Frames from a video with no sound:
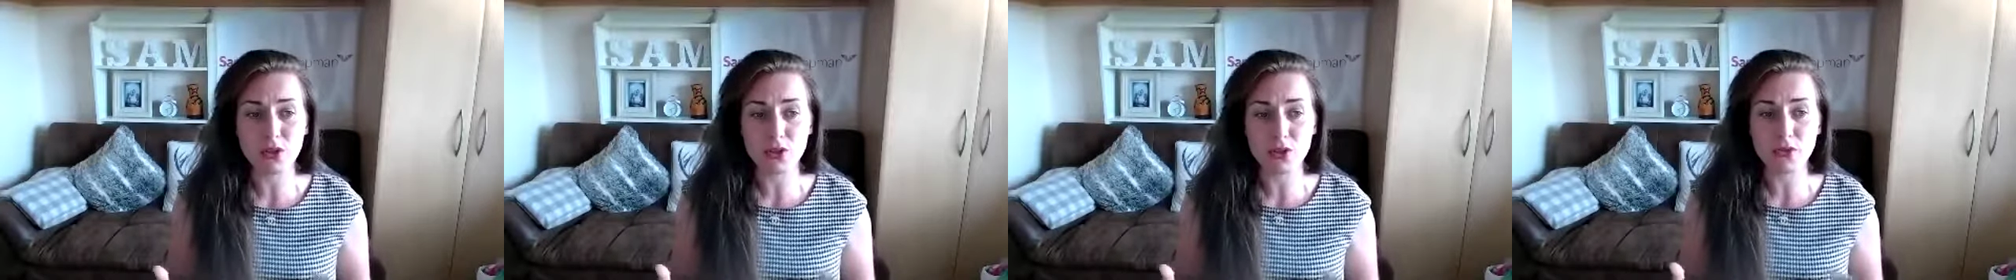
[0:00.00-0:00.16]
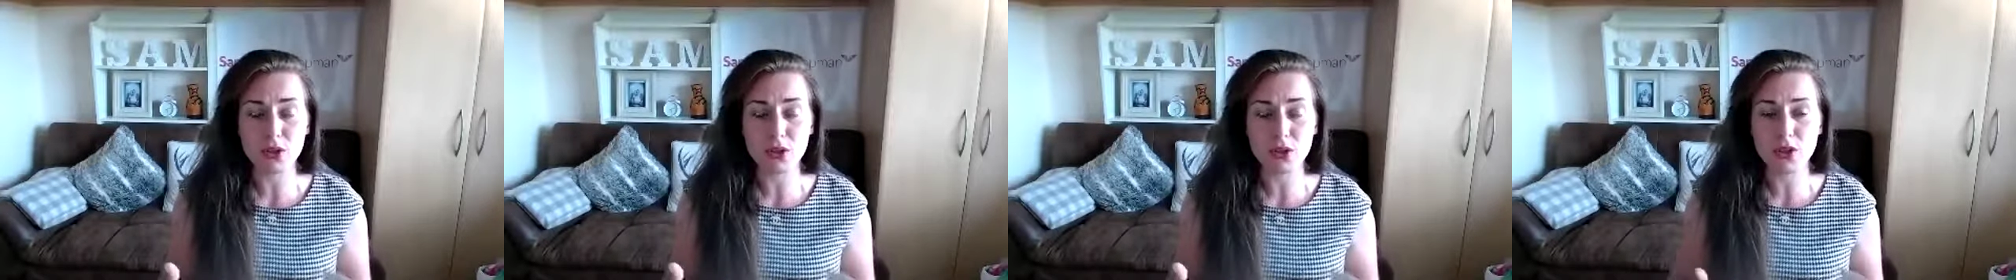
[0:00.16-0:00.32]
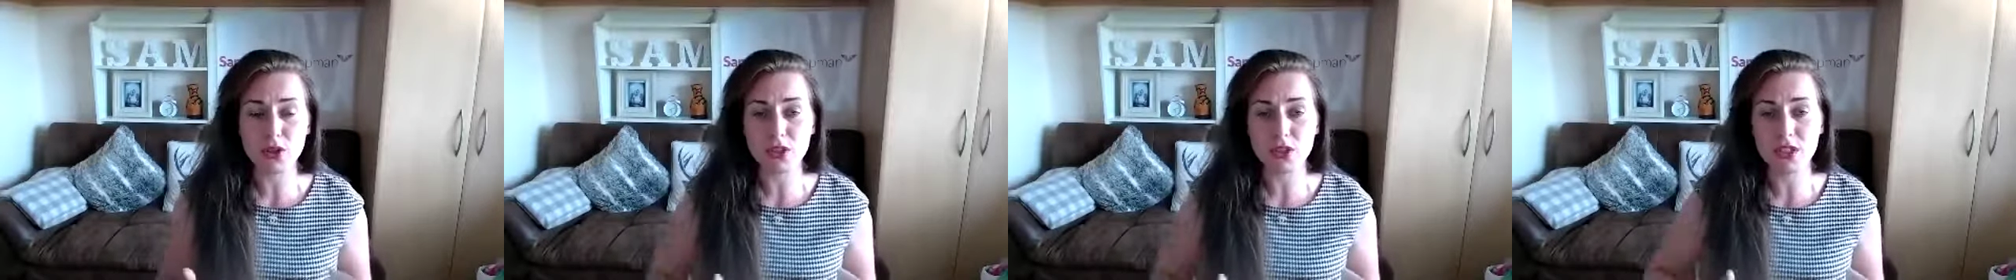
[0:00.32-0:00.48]
So if
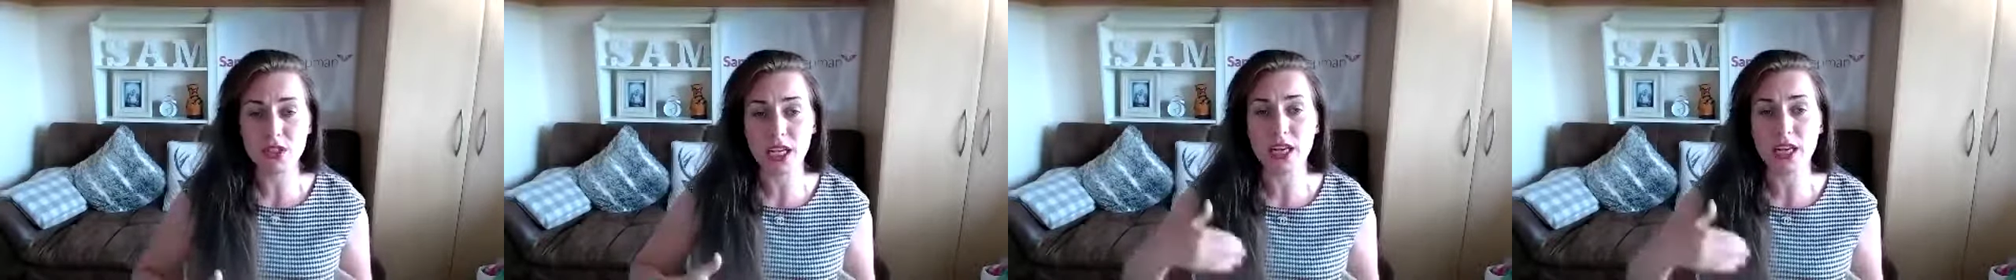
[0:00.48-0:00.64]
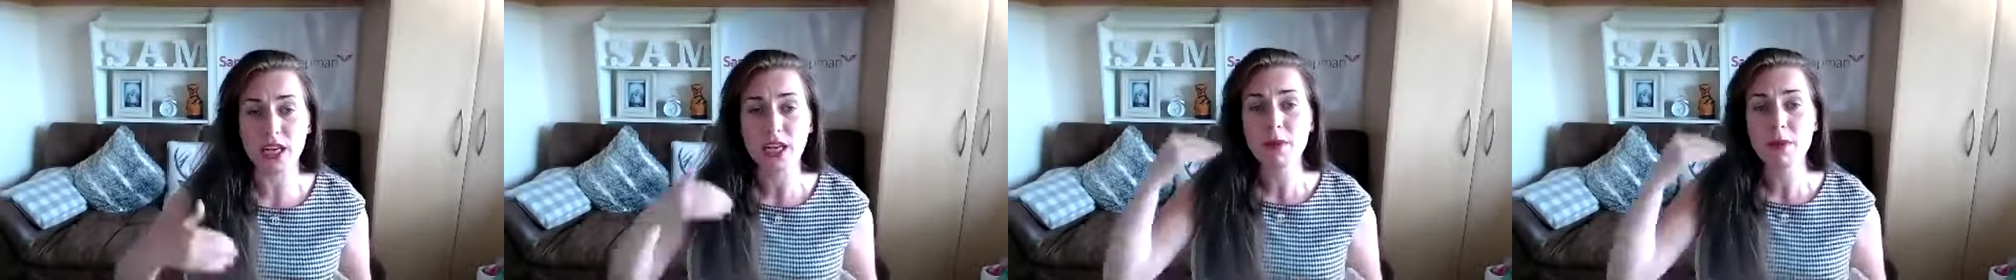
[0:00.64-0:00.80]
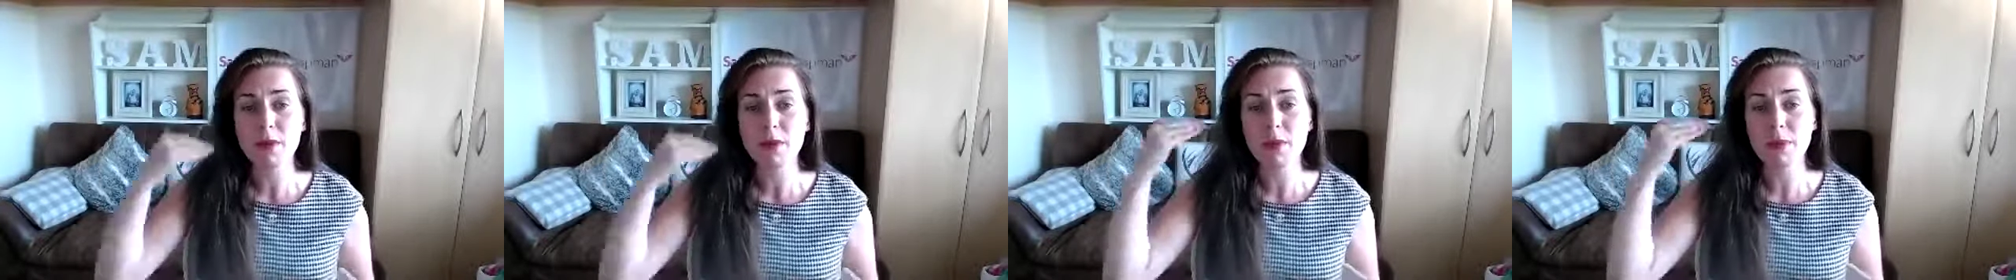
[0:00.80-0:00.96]
you're just
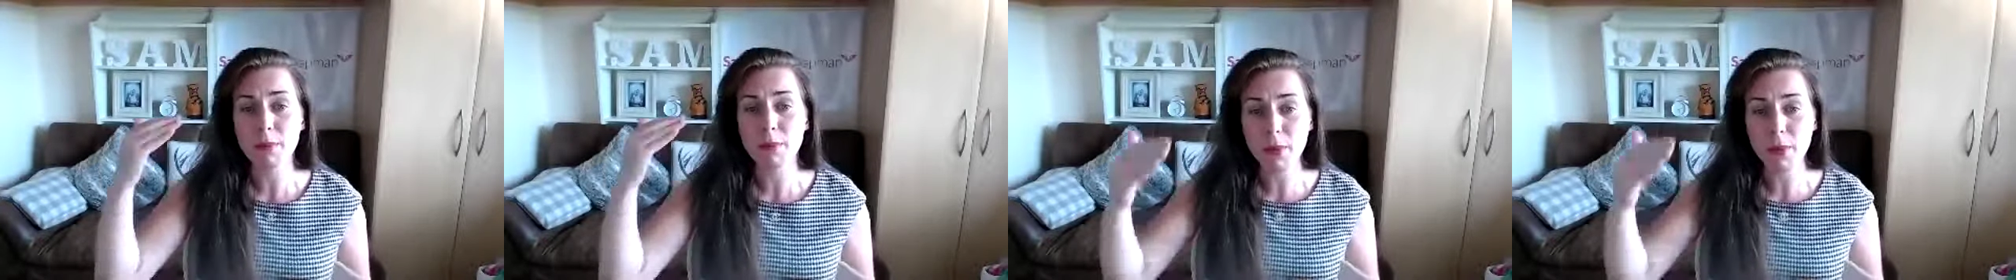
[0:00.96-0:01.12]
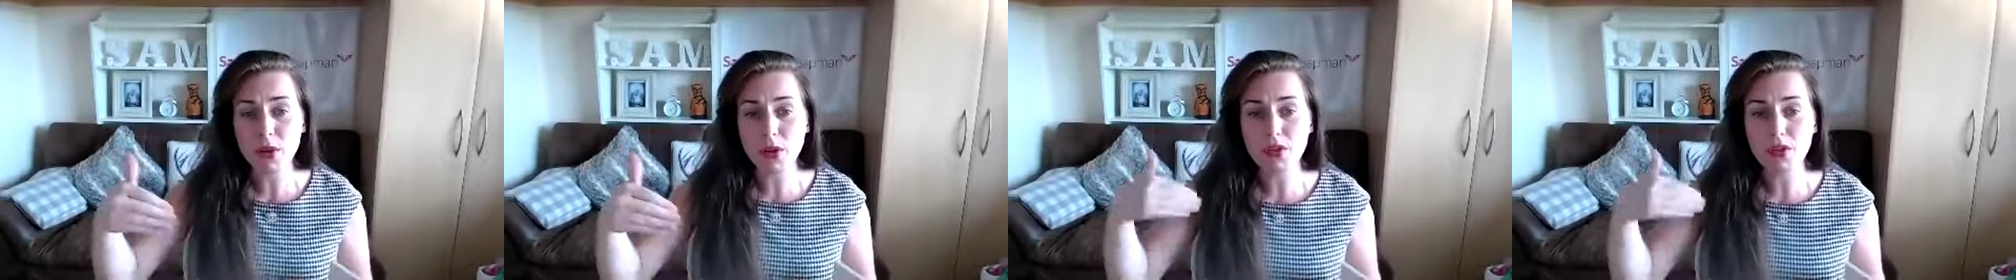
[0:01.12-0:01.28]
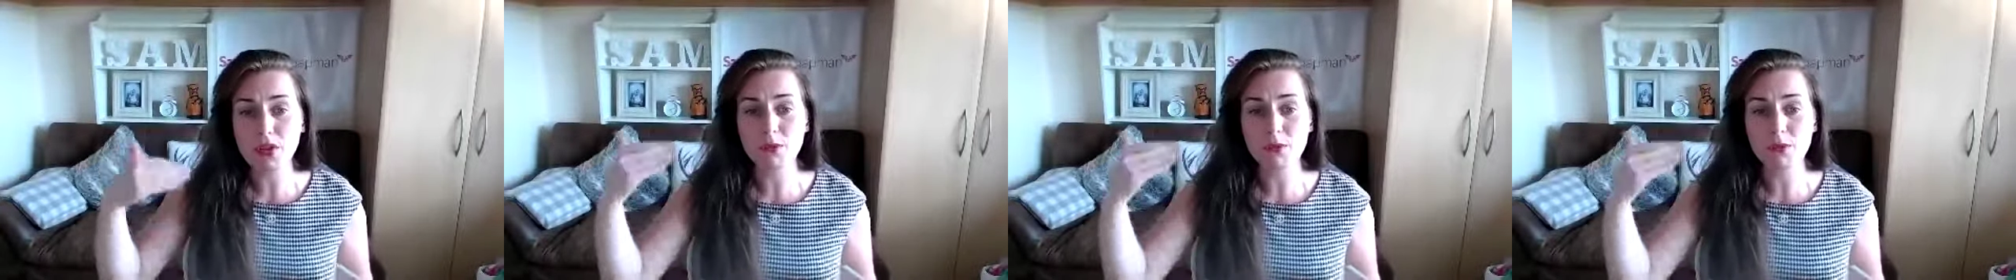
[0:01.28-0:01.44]
saying, be
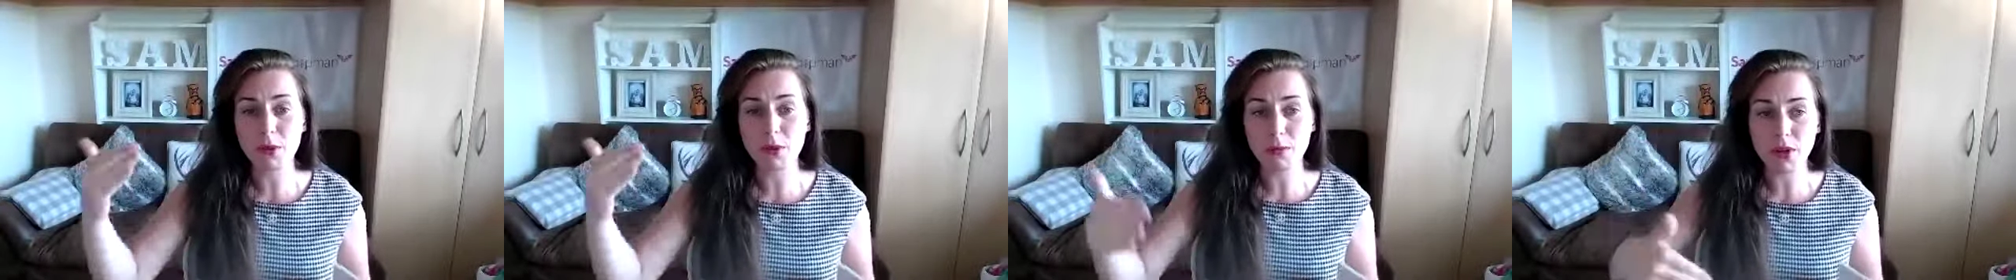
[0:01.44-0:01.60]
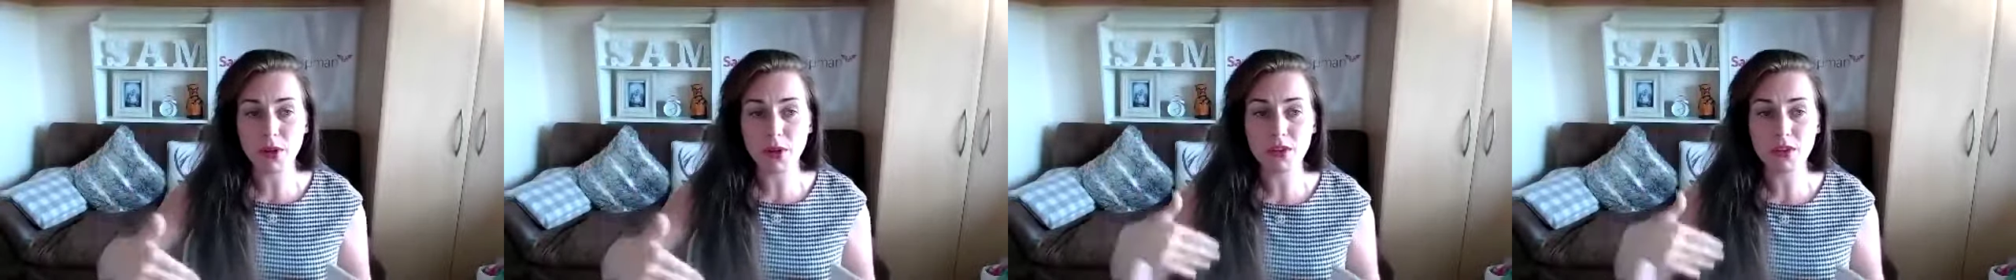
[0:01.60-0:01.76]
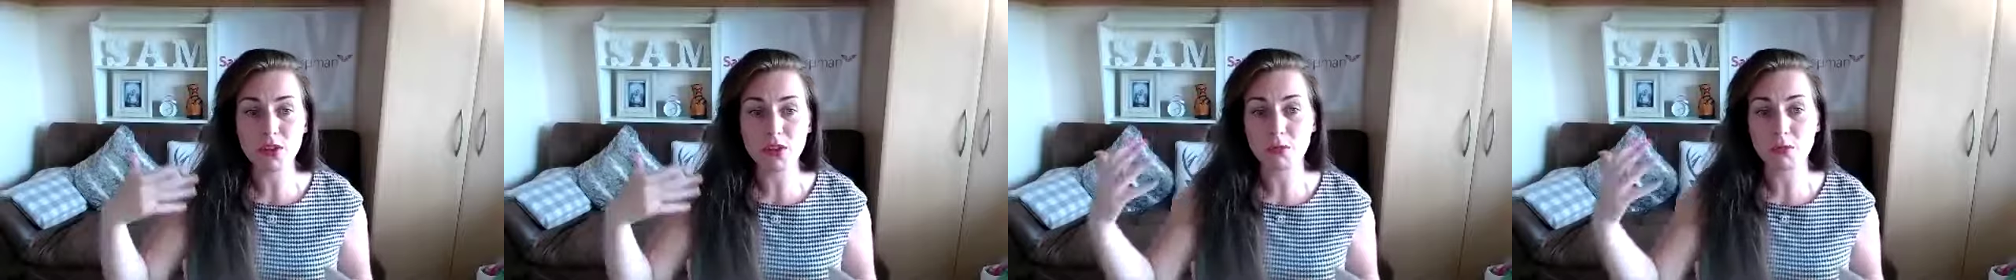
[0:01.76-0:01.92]
positive, be
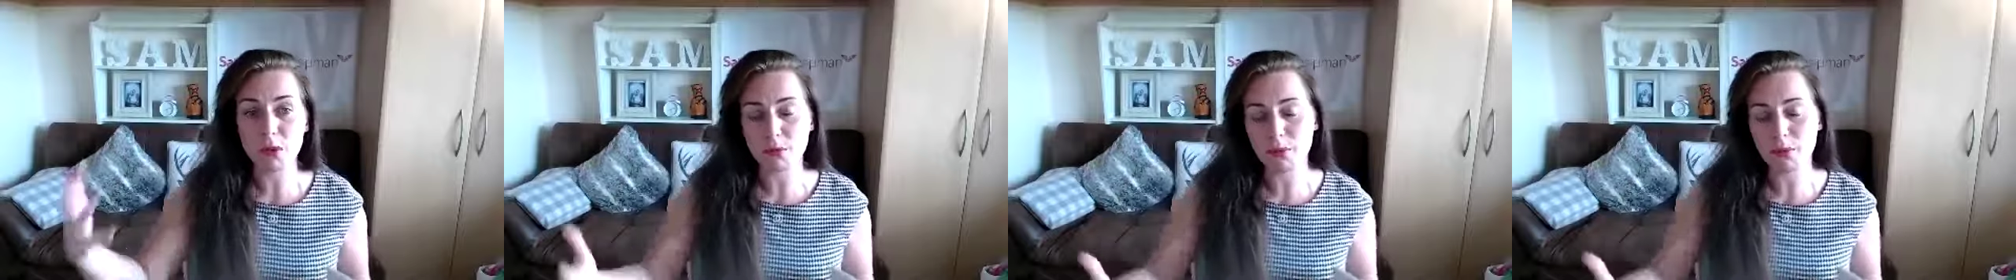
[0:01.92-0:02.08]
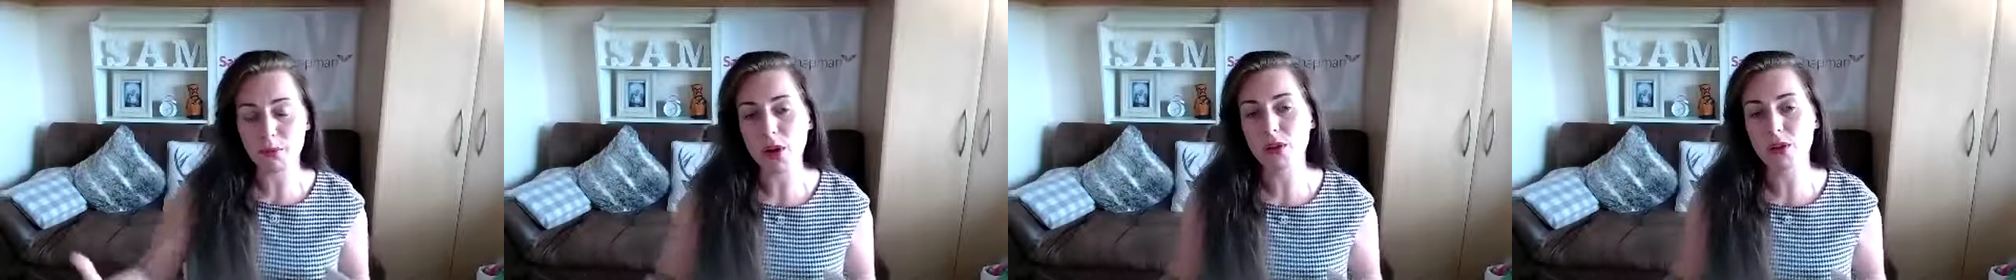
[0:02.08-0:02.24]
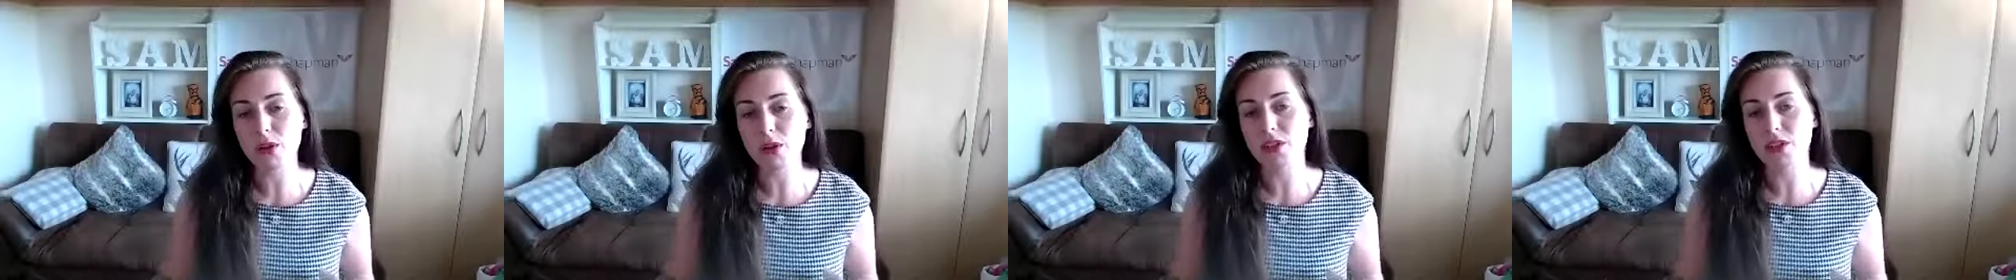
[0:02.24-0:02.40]
positive, be
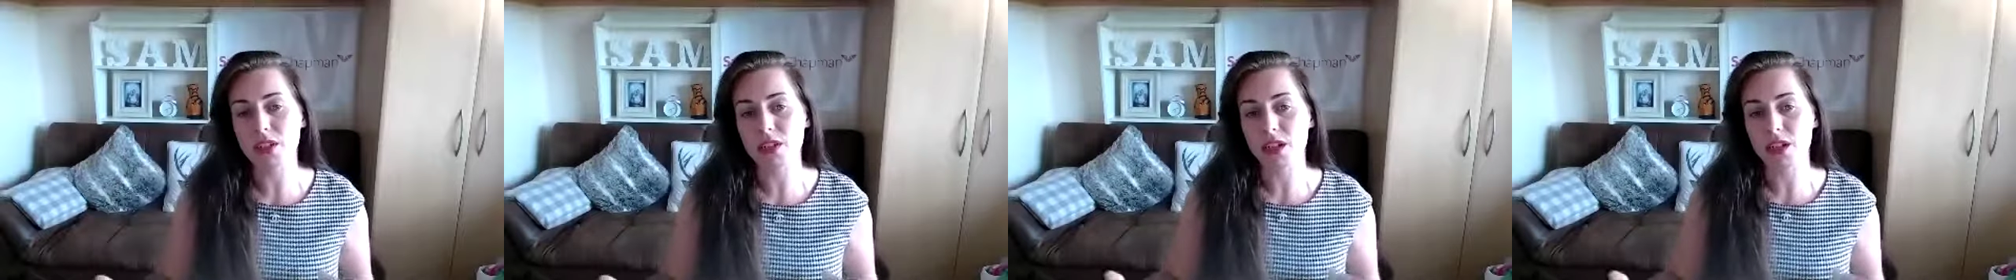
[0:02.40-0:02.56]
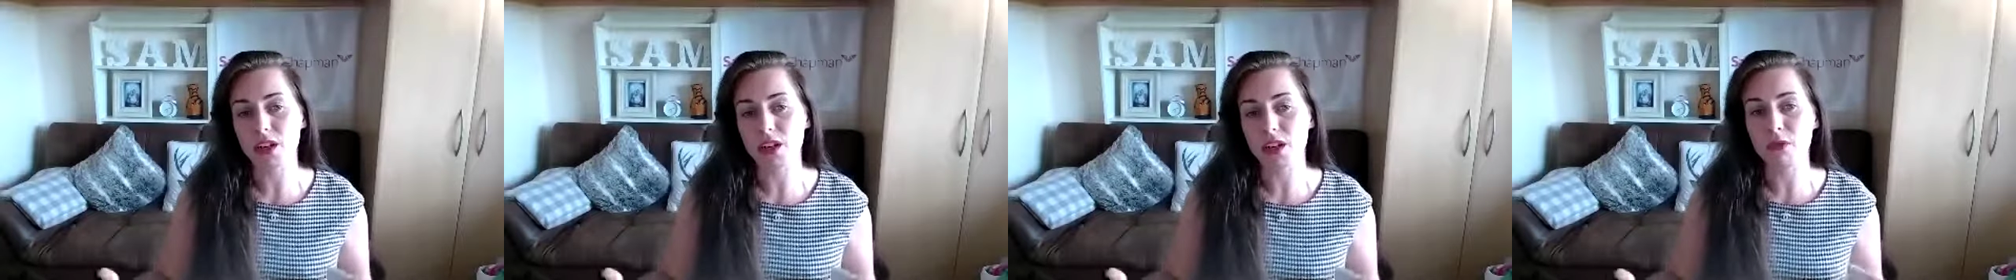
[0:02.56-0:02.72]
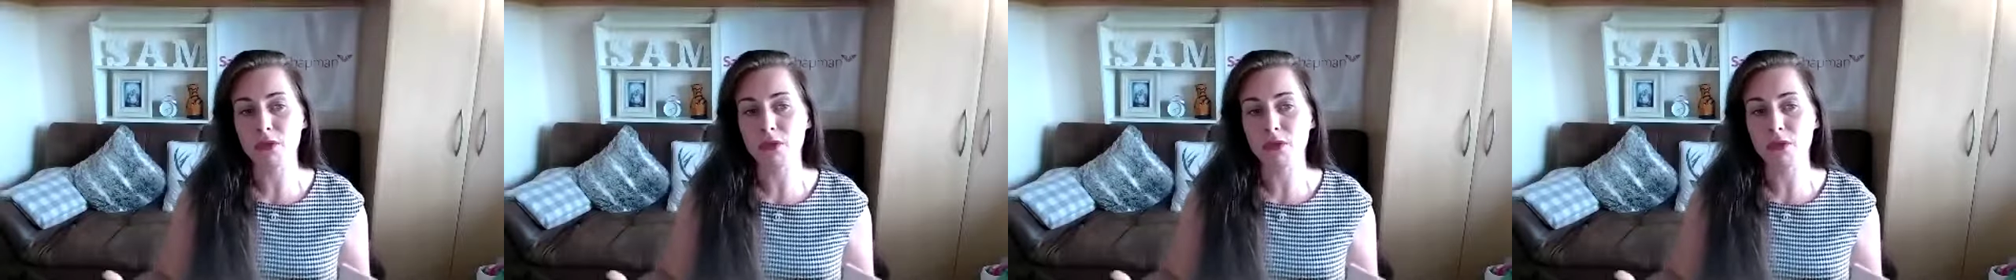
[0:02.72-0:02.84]
positive,